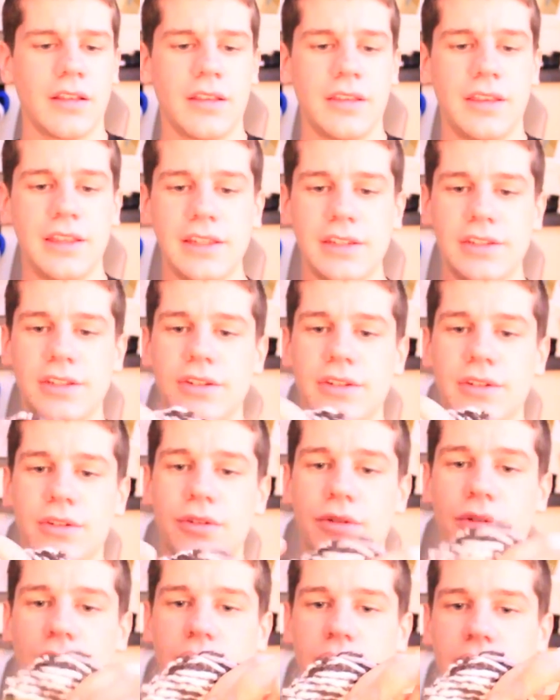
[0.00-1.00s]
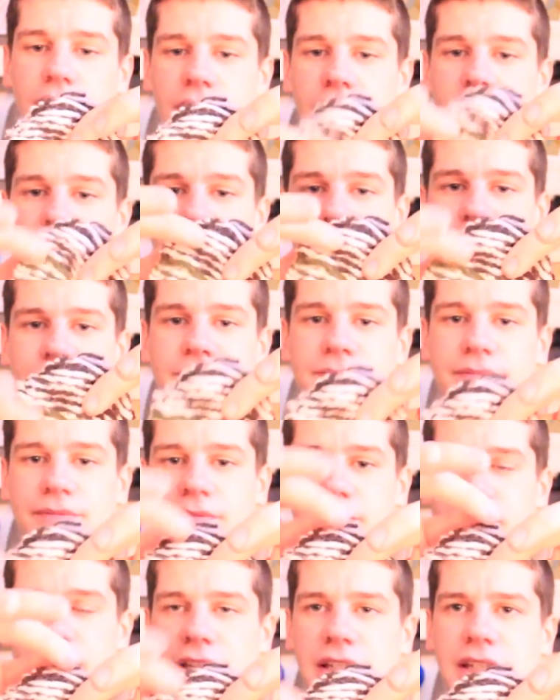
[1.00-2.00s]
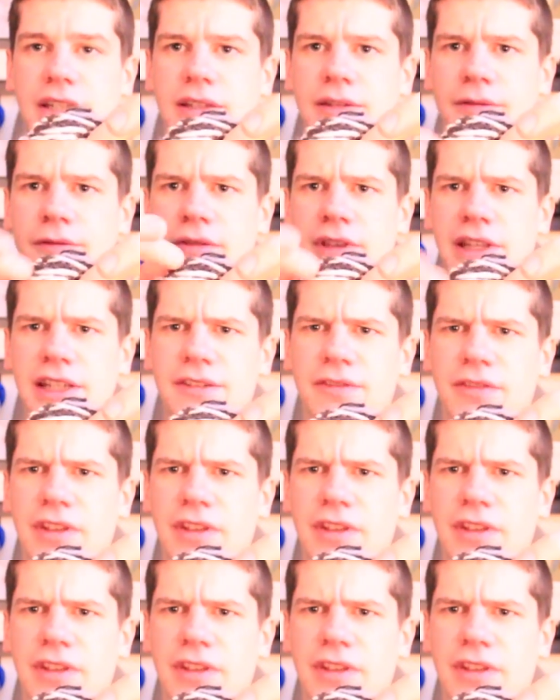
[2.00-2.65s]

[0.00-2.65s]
these two, or these